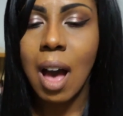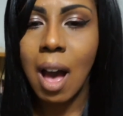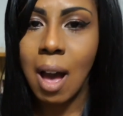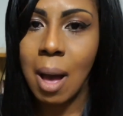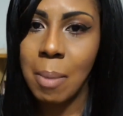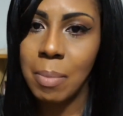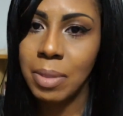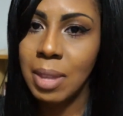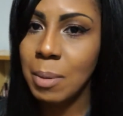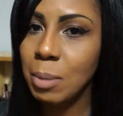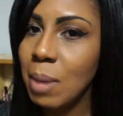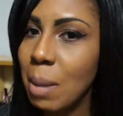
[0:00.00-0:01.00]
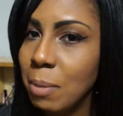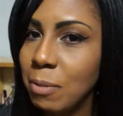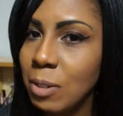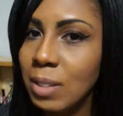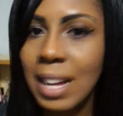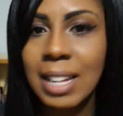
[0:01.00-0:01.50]
Thumbs me up
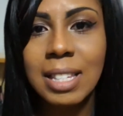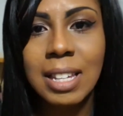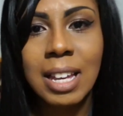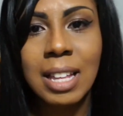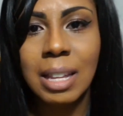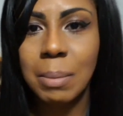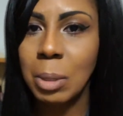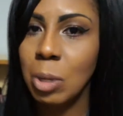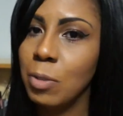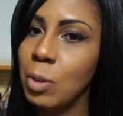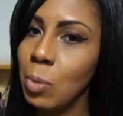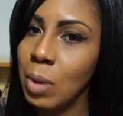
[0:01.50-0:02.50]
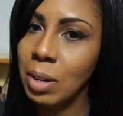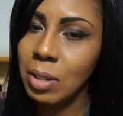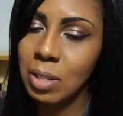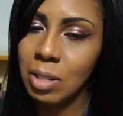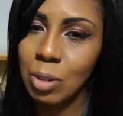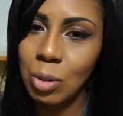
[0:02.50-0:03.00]
if you liked it. Let me know if you
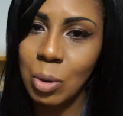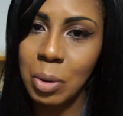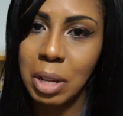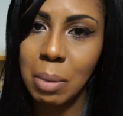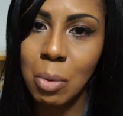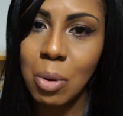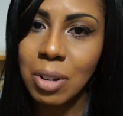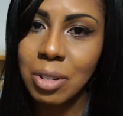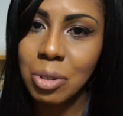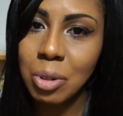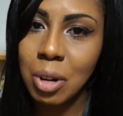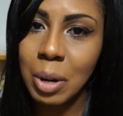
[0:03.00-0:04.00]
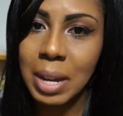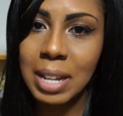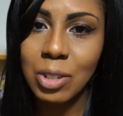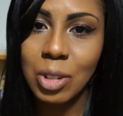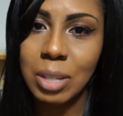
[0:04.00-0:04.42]
wanted to know any more stories.